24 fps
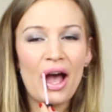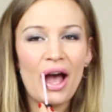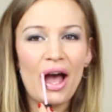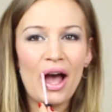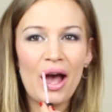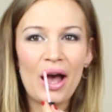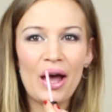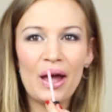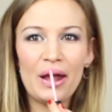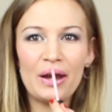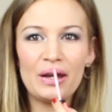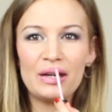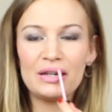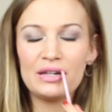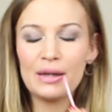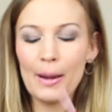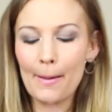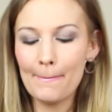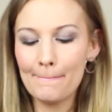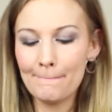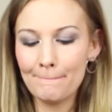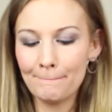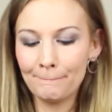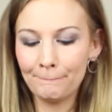And
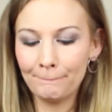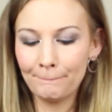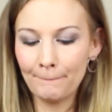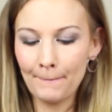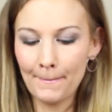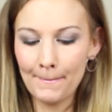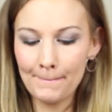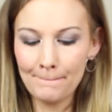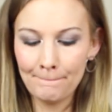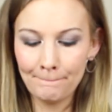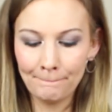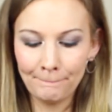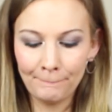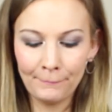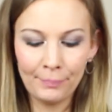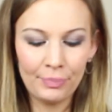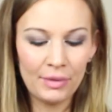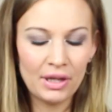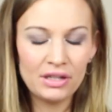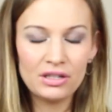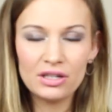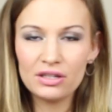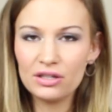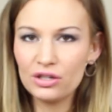
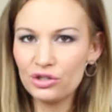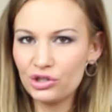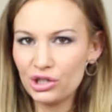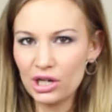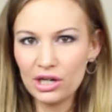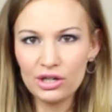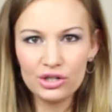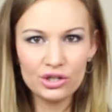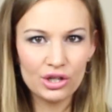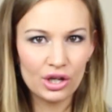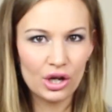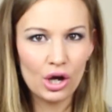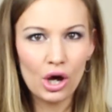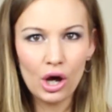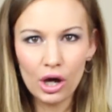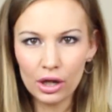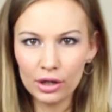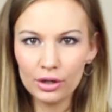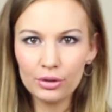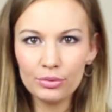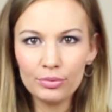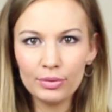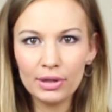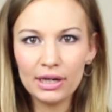it doesn't change the
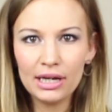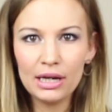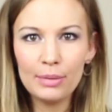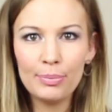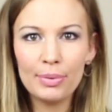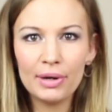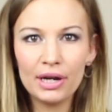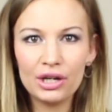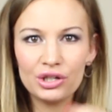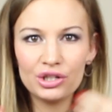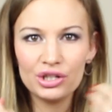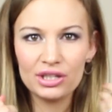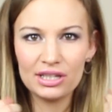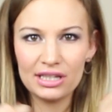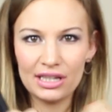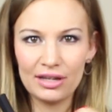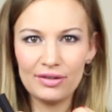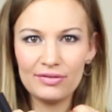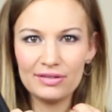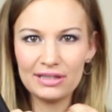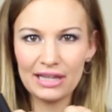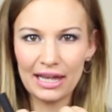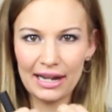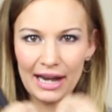color really, but it just
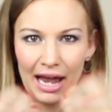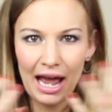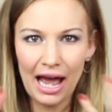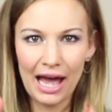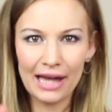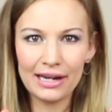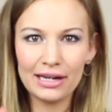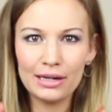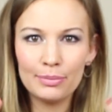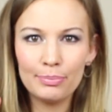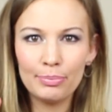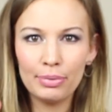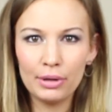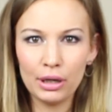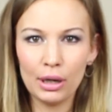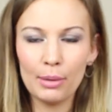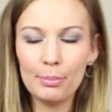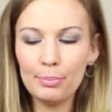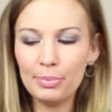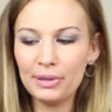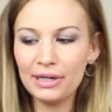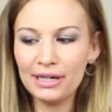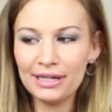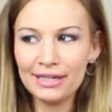gives that added
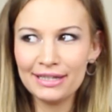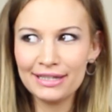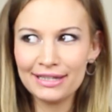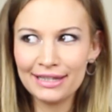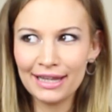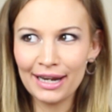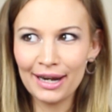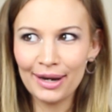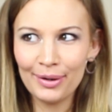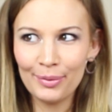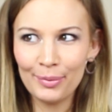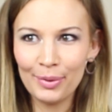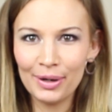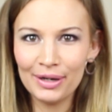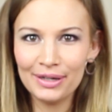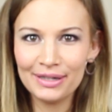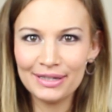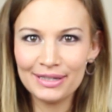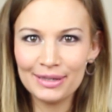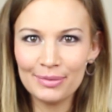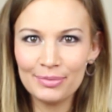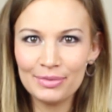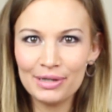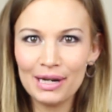plumpiness that I
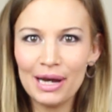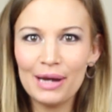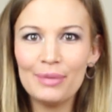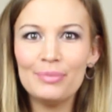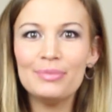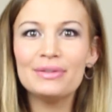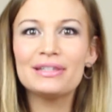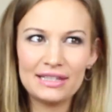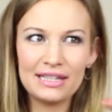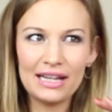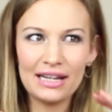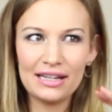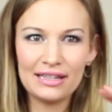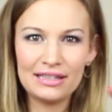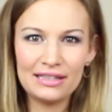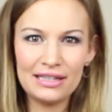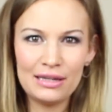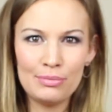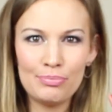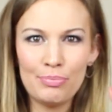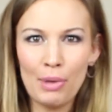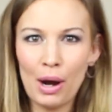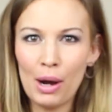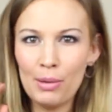want sometimes.
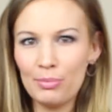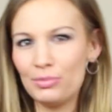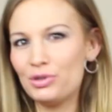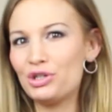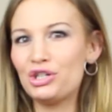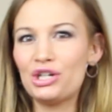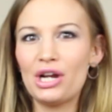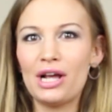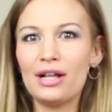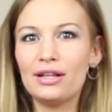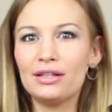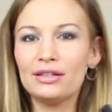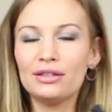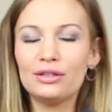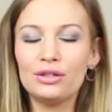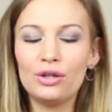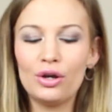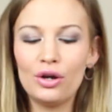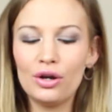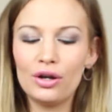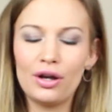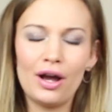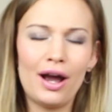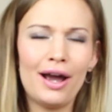Sexy bombshell
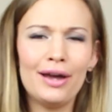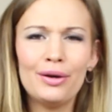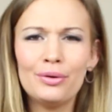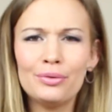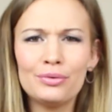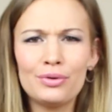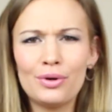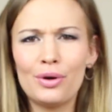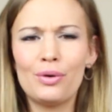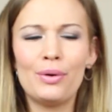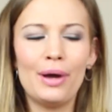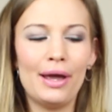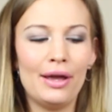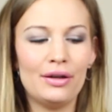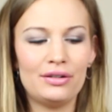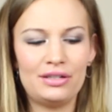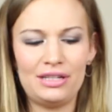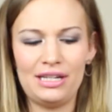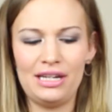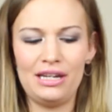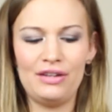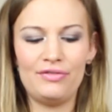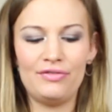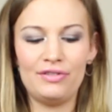look. I don't know how
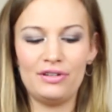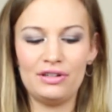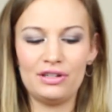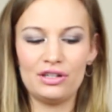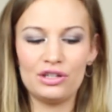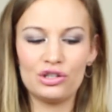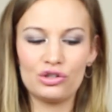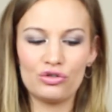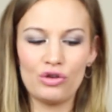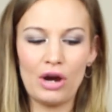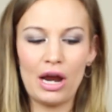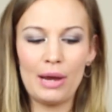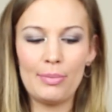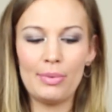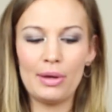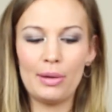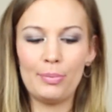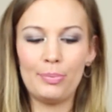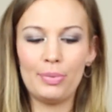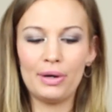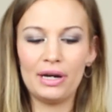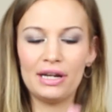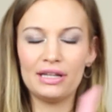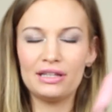to even describe
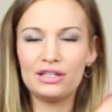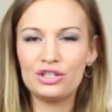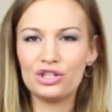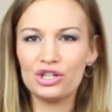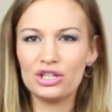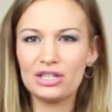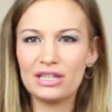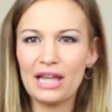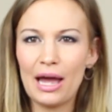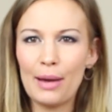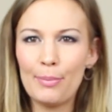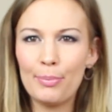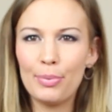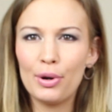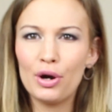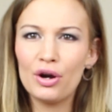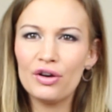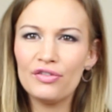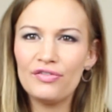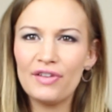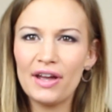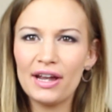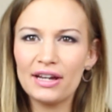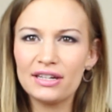it, but it's just that
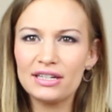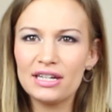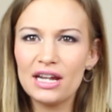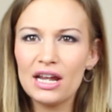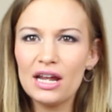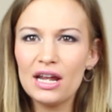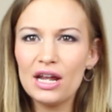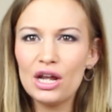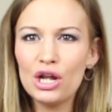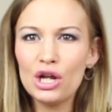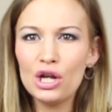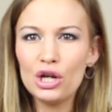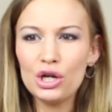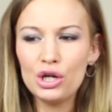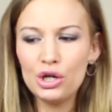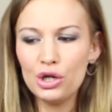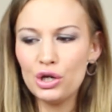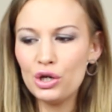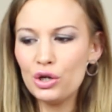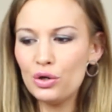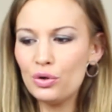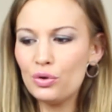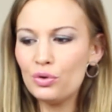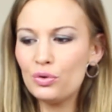perfect
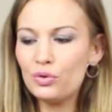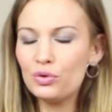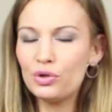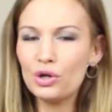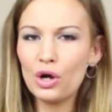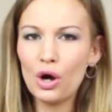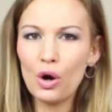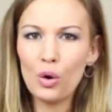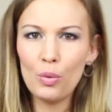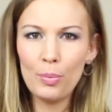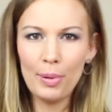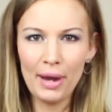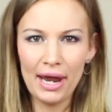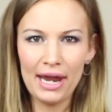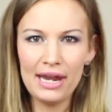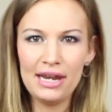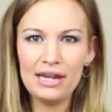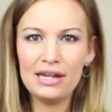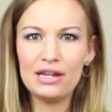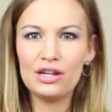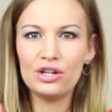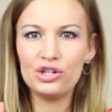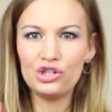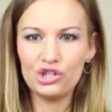nude
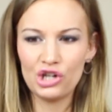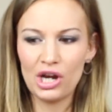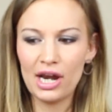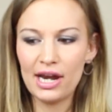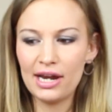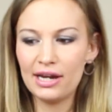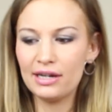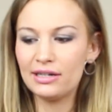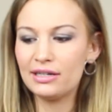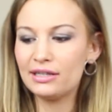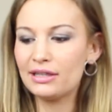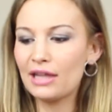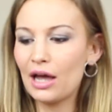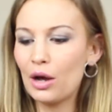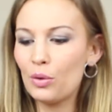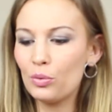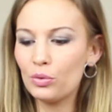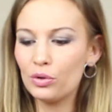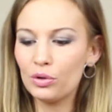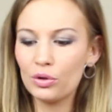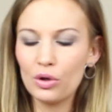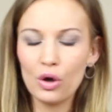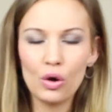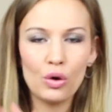opaque shade
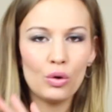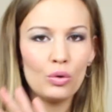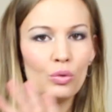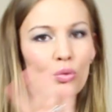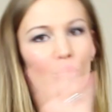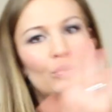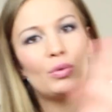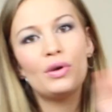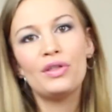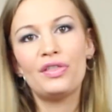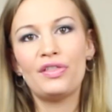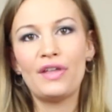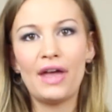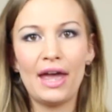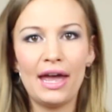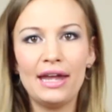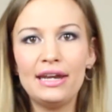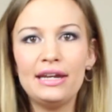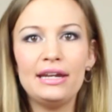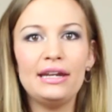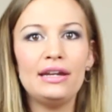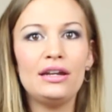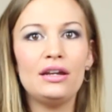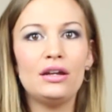that will go with
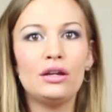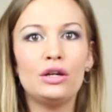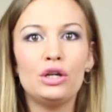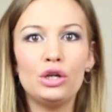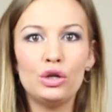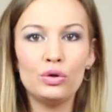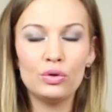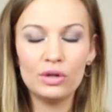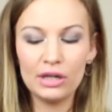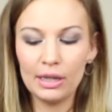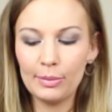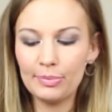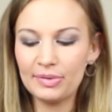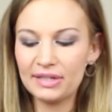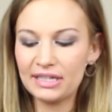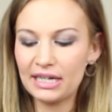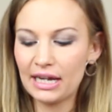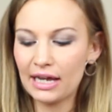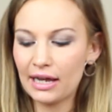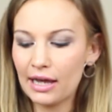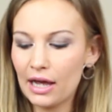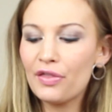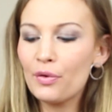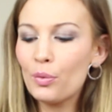any nude
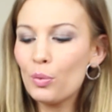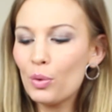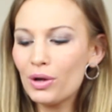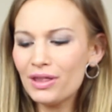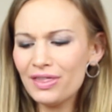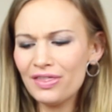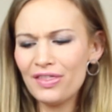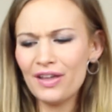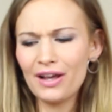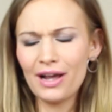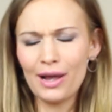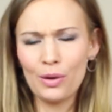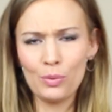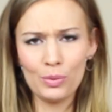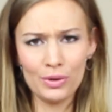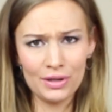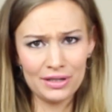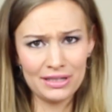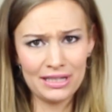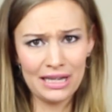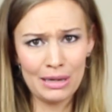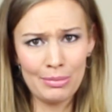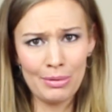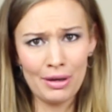lipstick. The one thing I
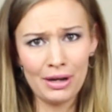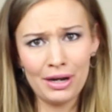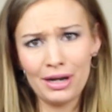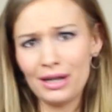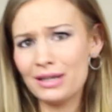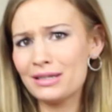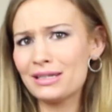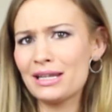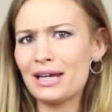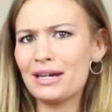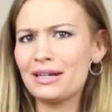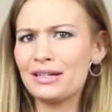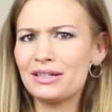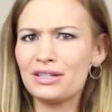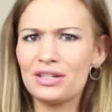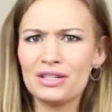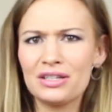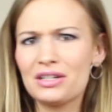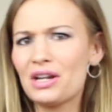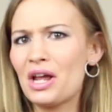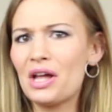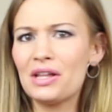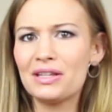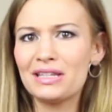will say about it is that it
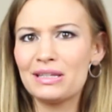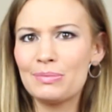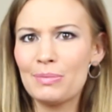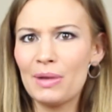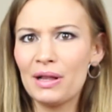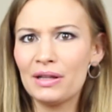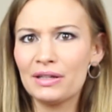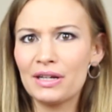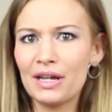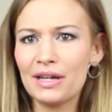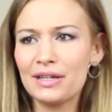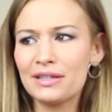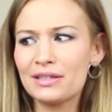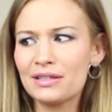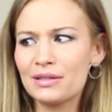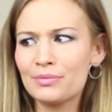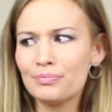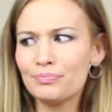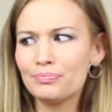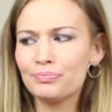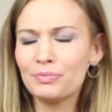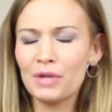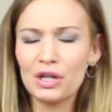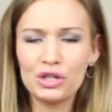does not smell
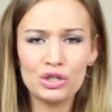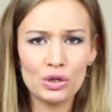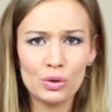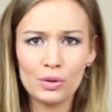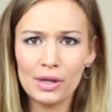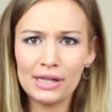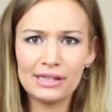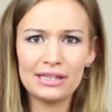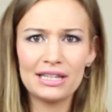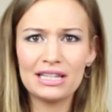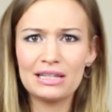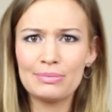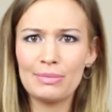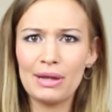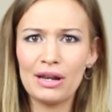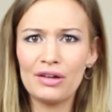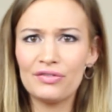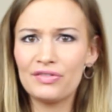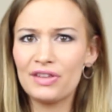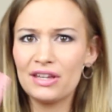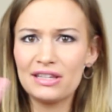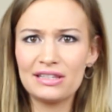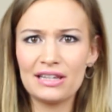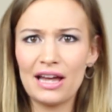nice. I don't like the smell
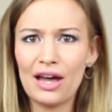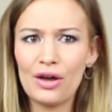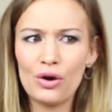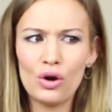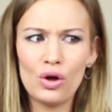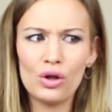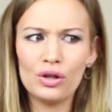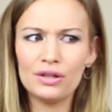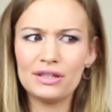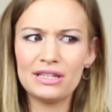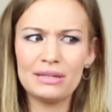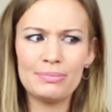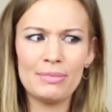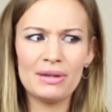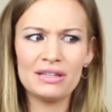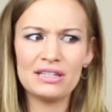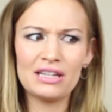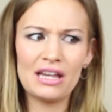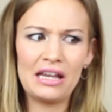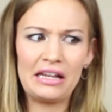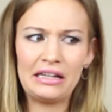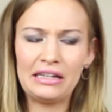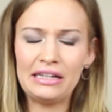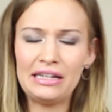of this at all. It
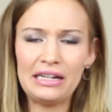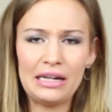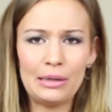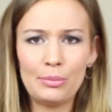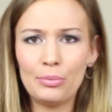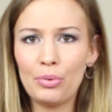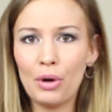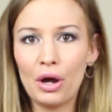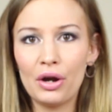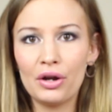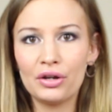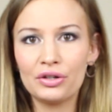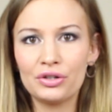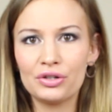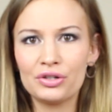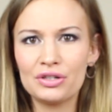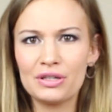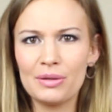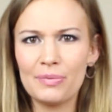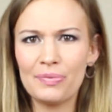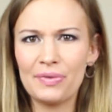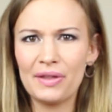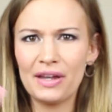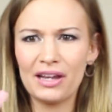smells like a cleaning product or
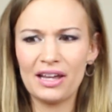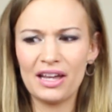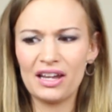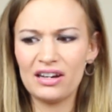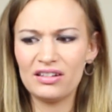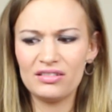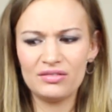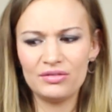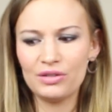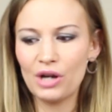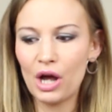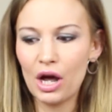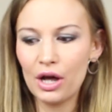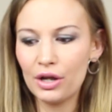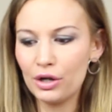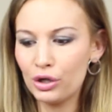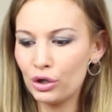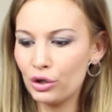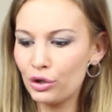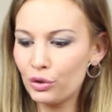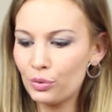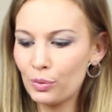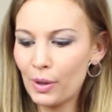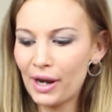something, and not
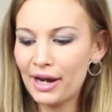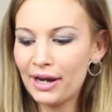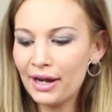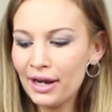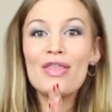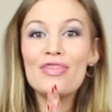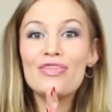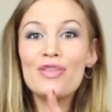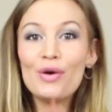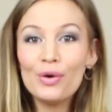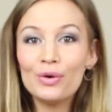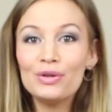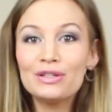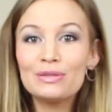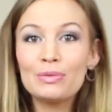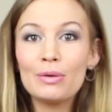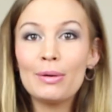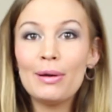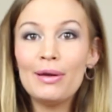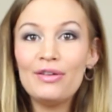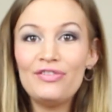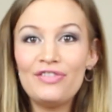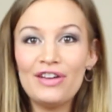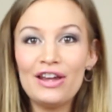in a good way. Those
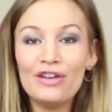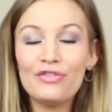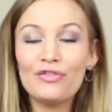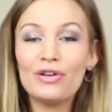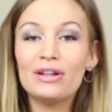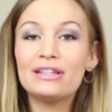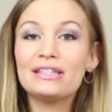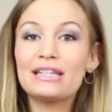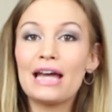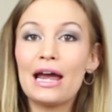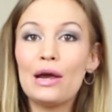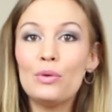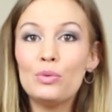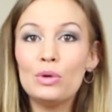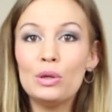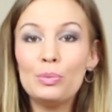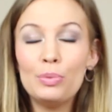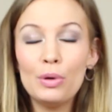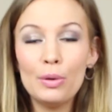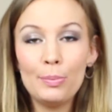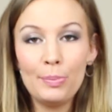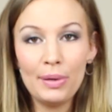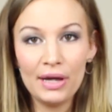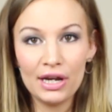were my favorites. I
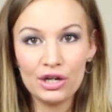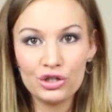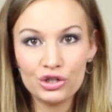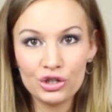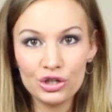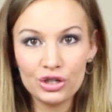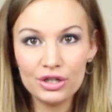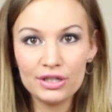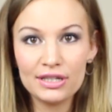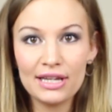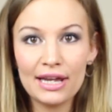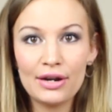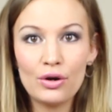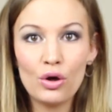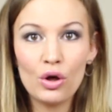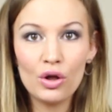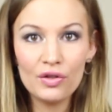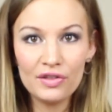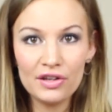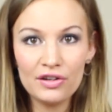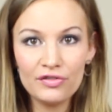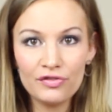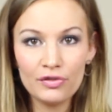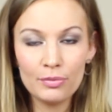will put pictures and
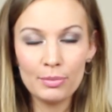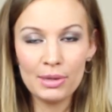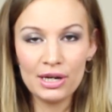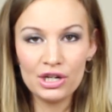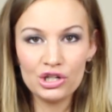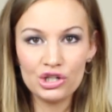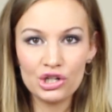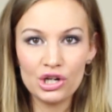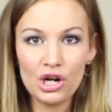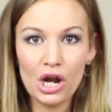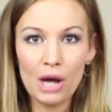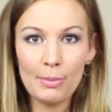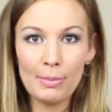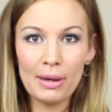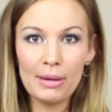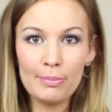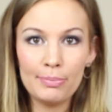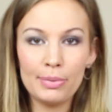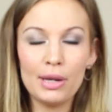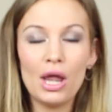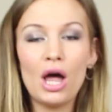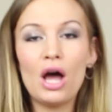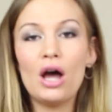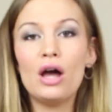all the information on
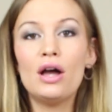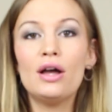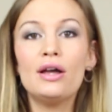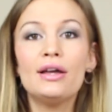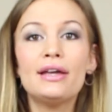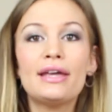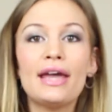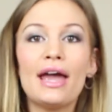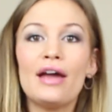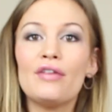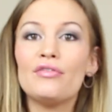my blog.